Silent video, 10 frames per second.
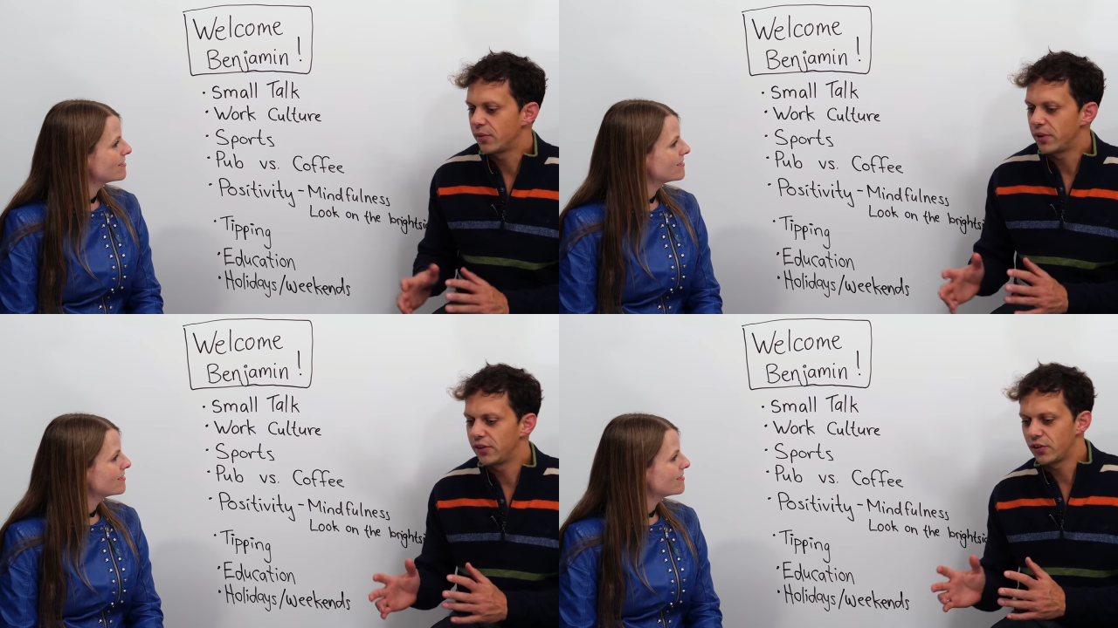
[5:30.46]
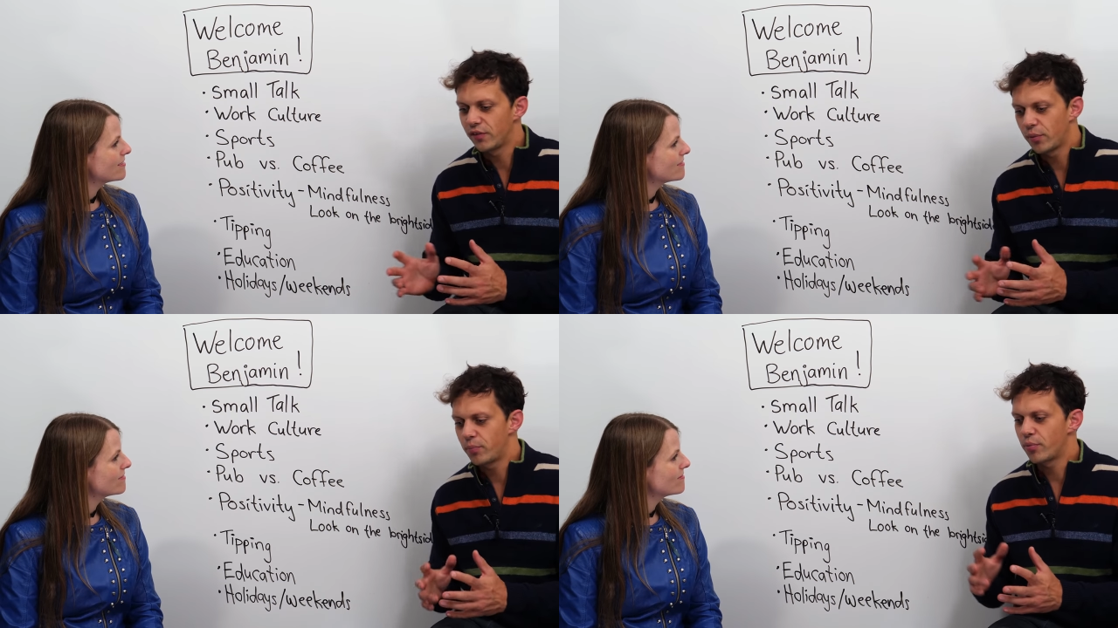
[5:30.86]
Speaker 1: to be sort
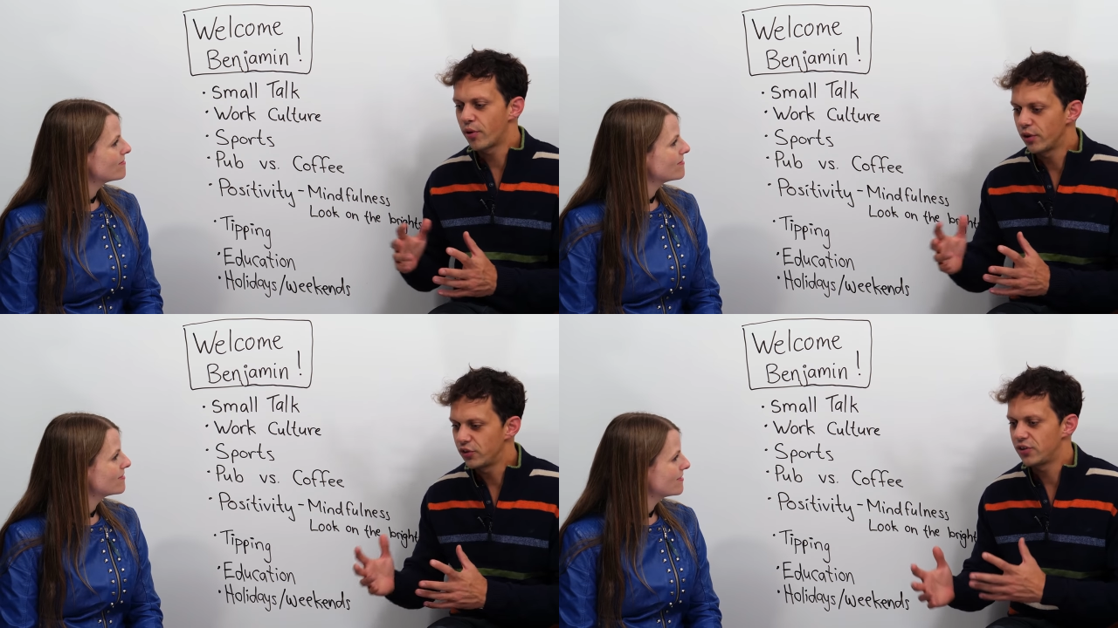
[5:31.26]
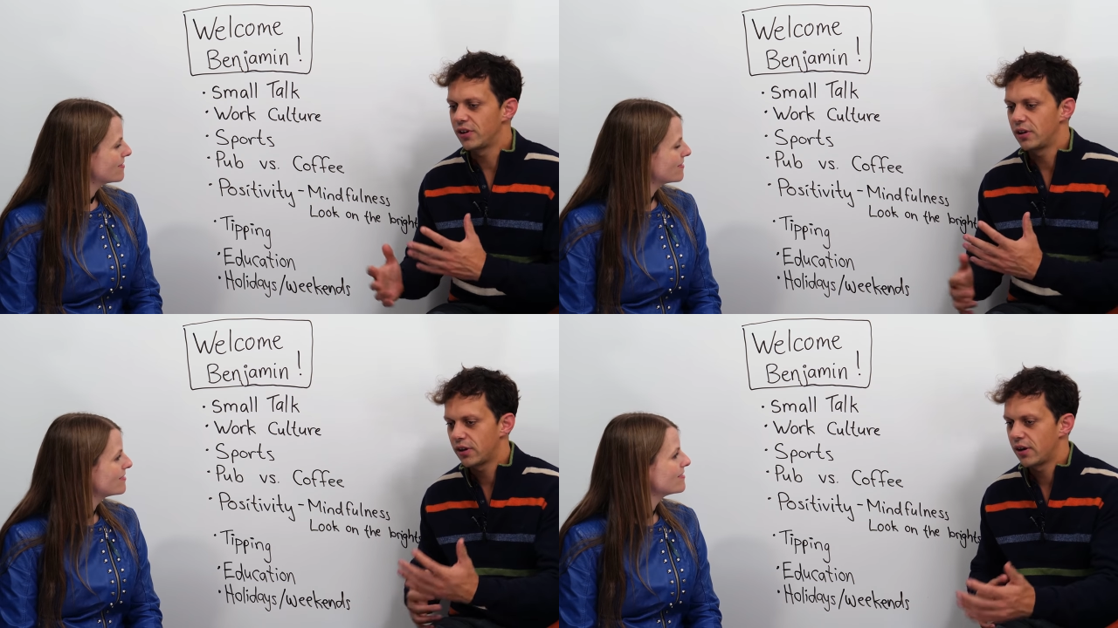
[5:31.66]
of approached
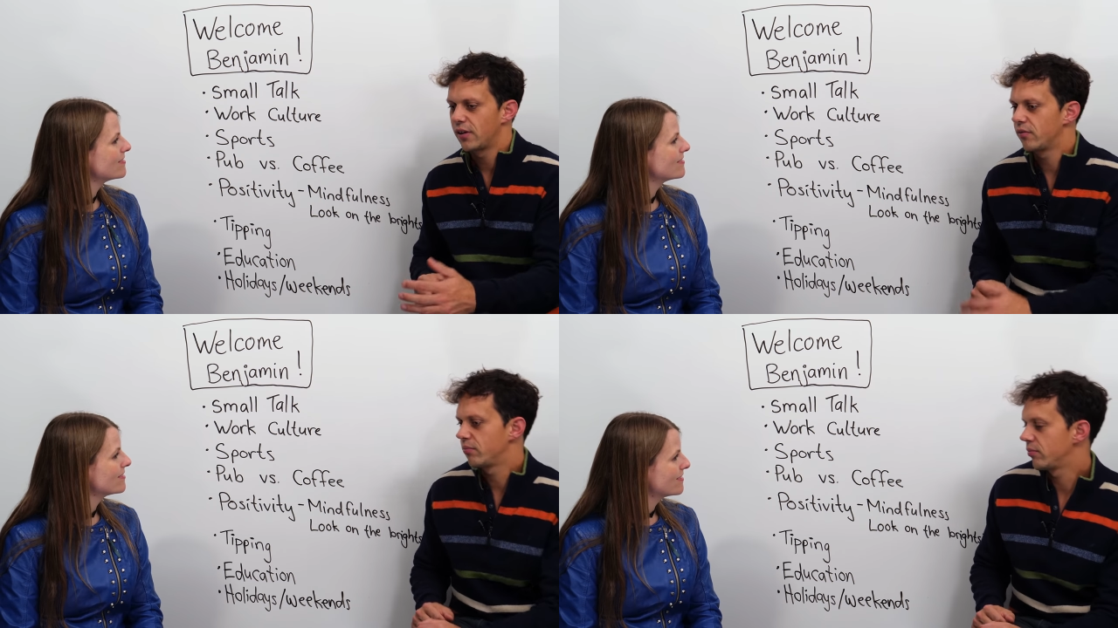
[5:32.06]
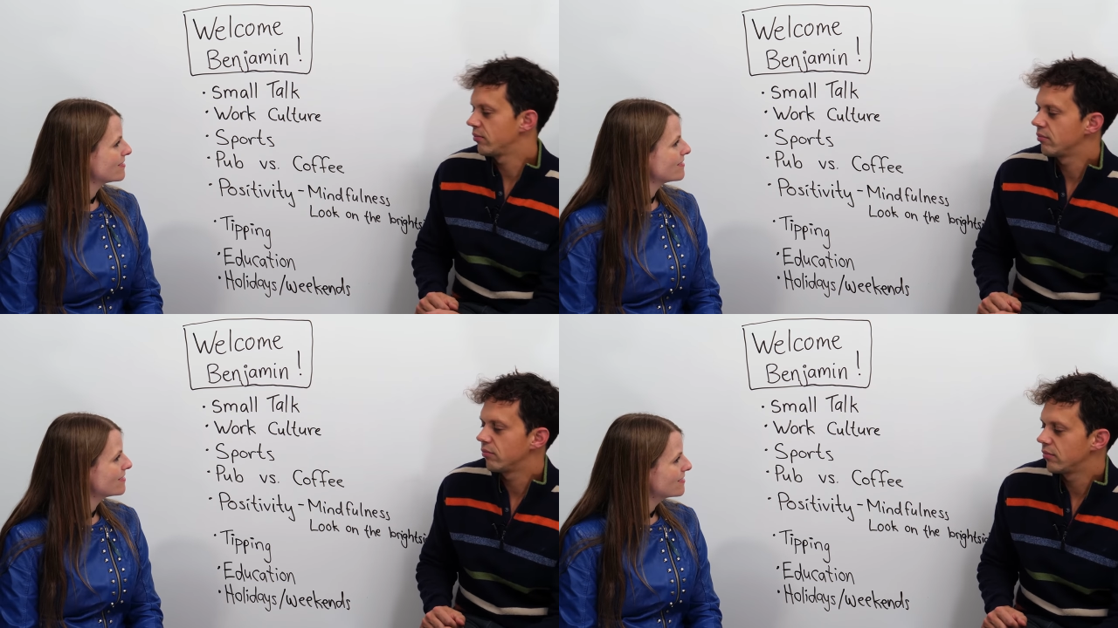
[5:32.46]
in a kind of
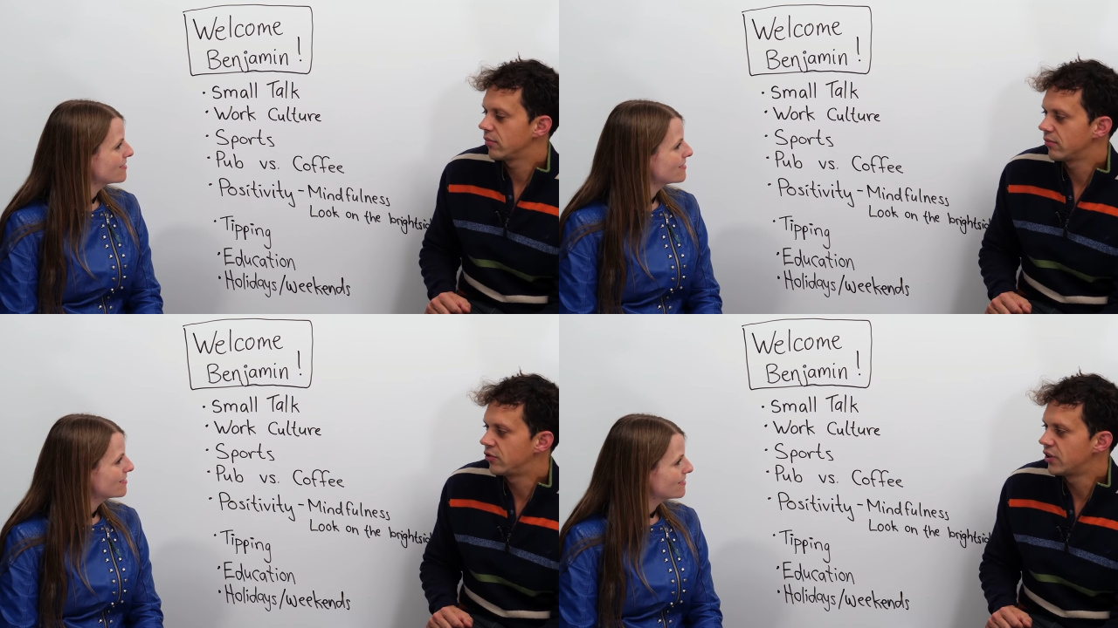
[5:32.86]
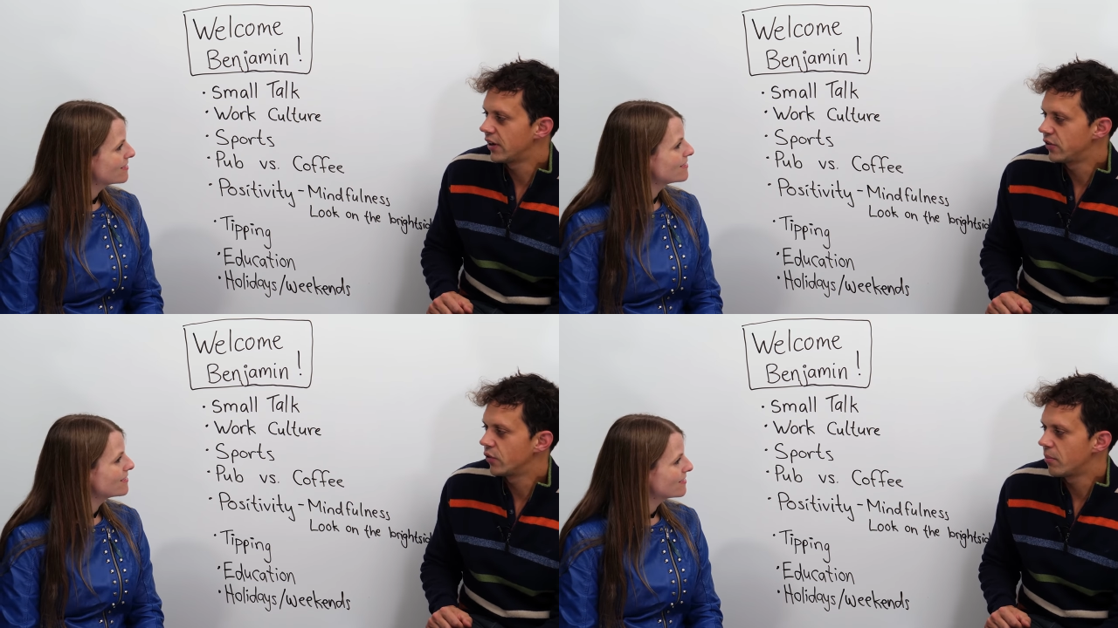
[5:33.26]

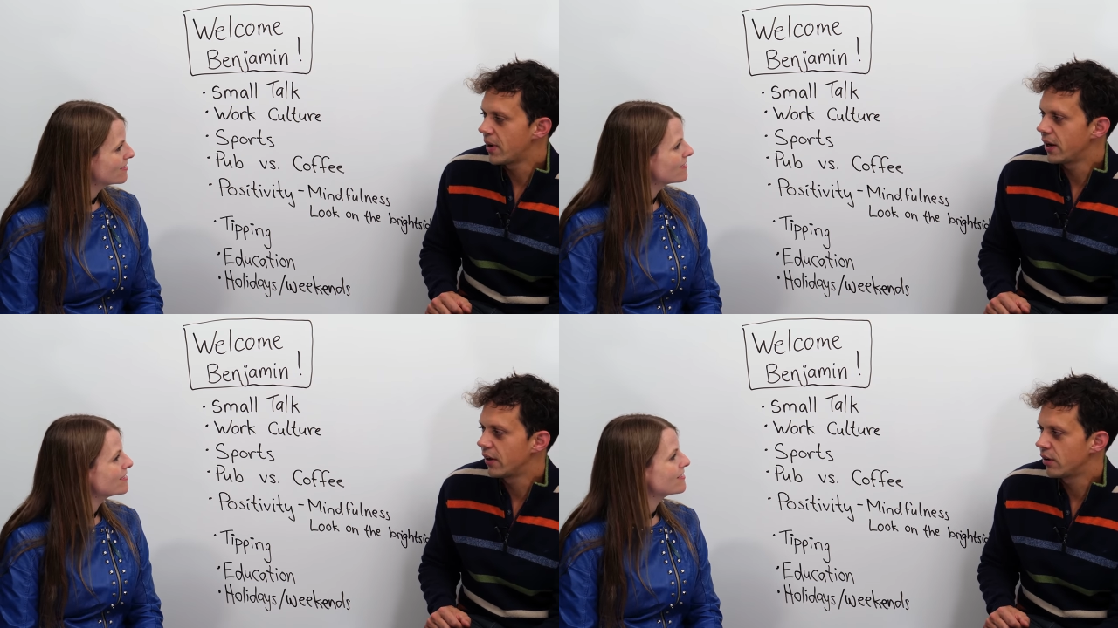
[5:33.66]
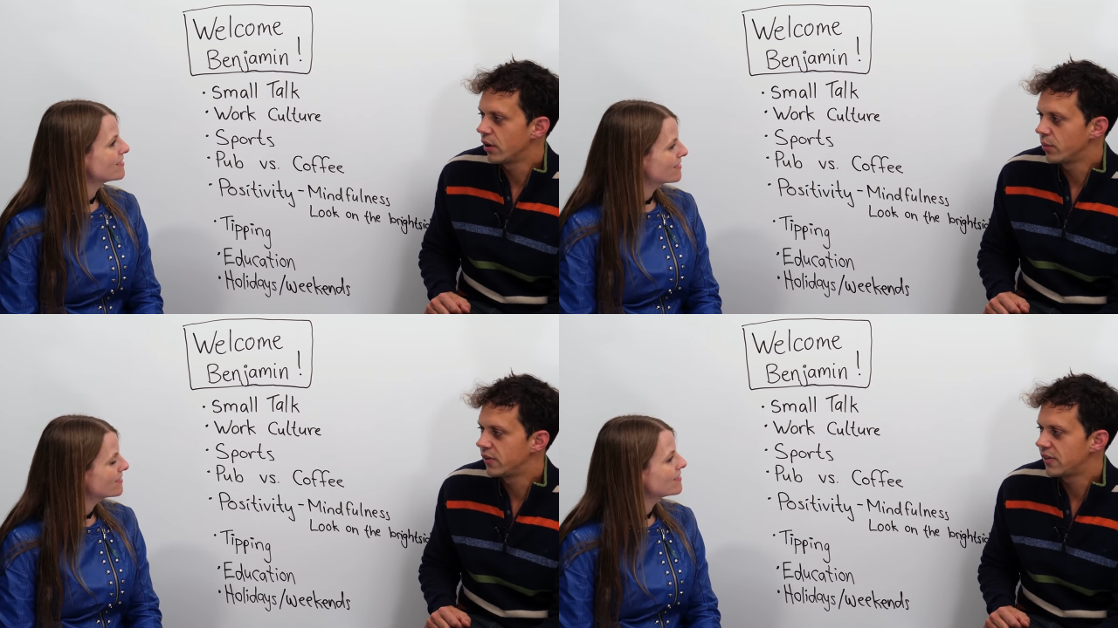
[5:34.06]
gentle manner,
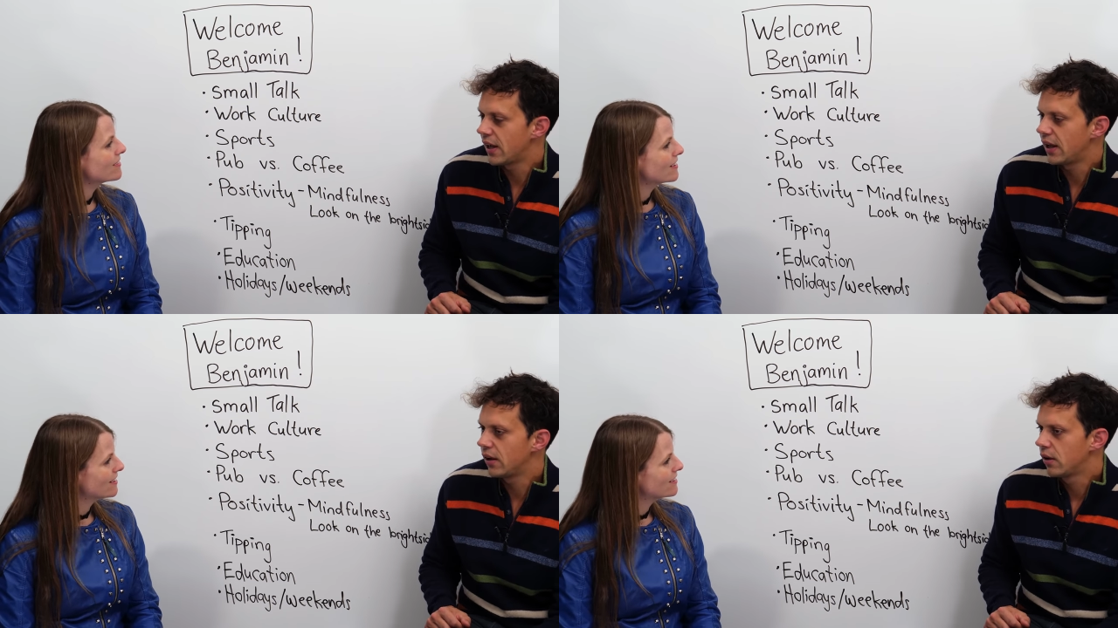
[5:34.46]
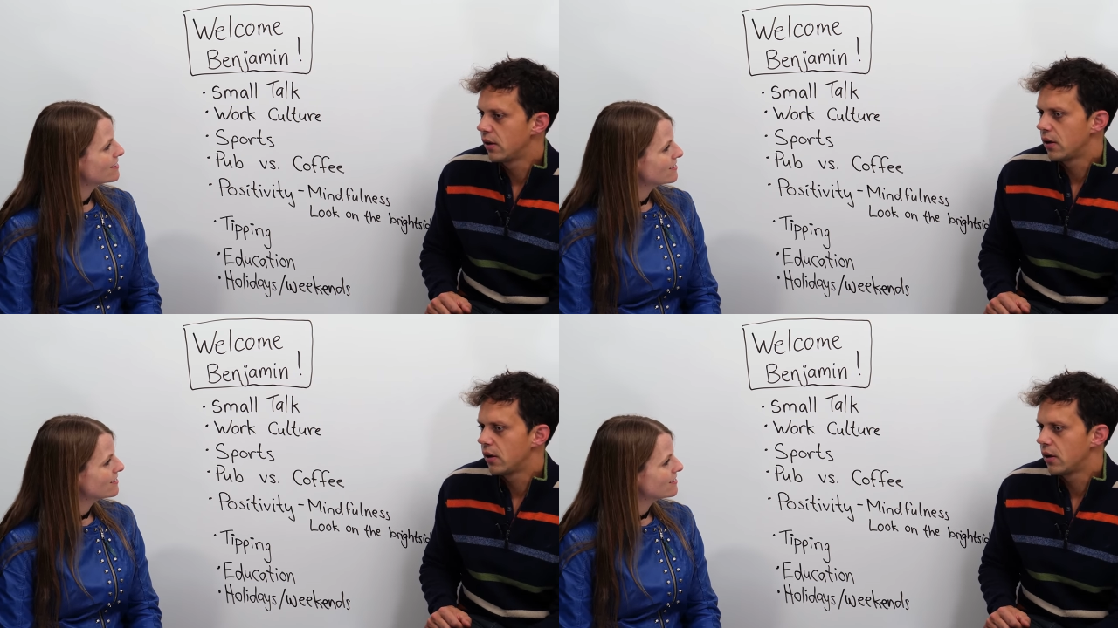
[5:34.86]
I would say.